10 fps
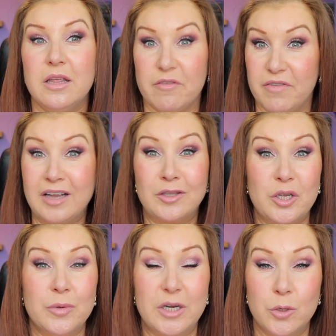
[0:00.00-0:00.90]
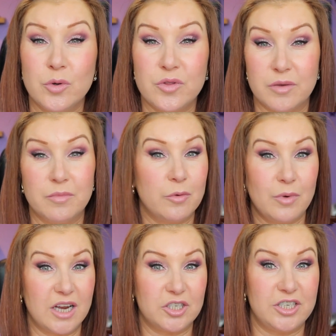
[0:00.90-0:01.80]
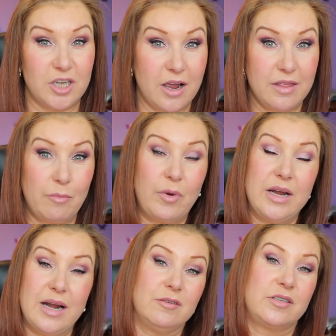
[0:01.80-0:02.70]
The fact that you ignore them will actually tire their brain out,